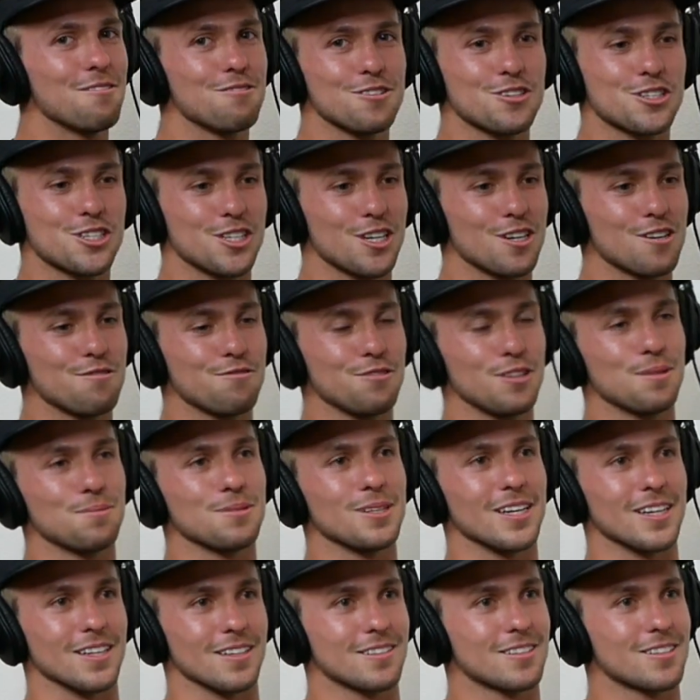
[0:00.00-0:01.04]
for sure flipped
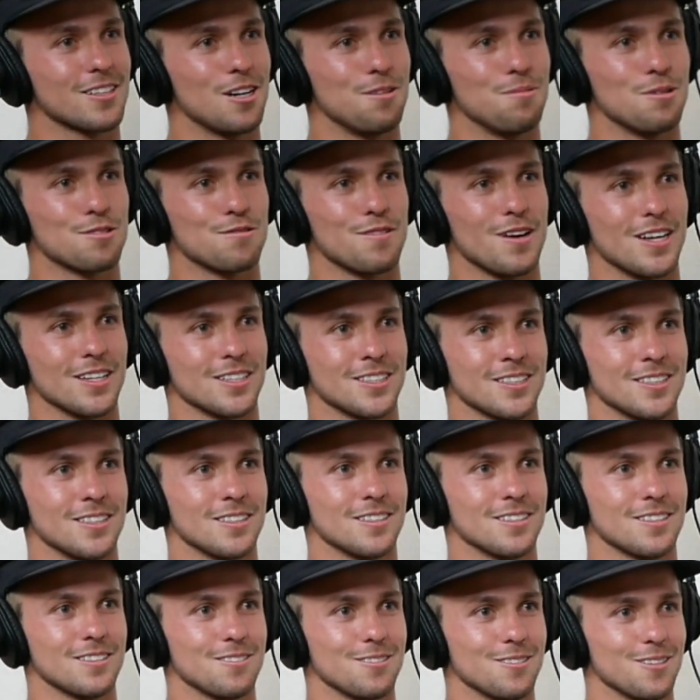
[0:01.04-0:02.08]
like so much faster,
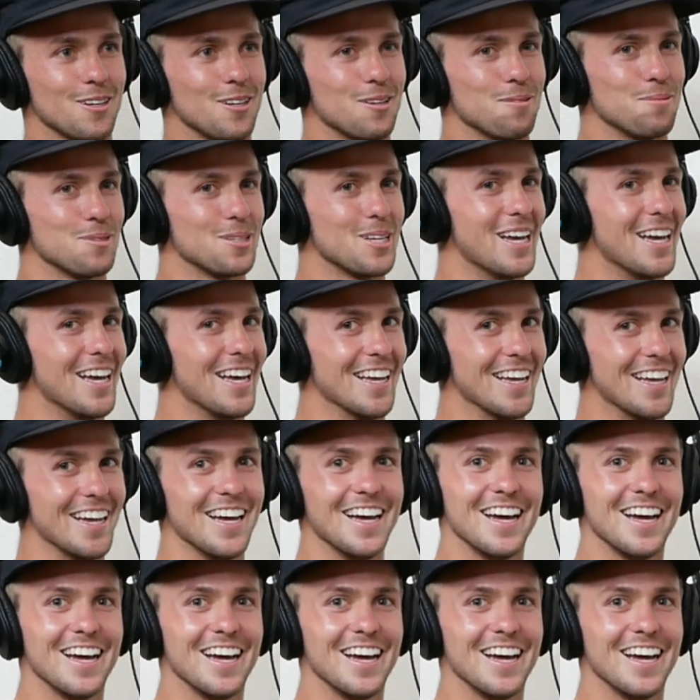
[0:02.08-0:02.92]
100%.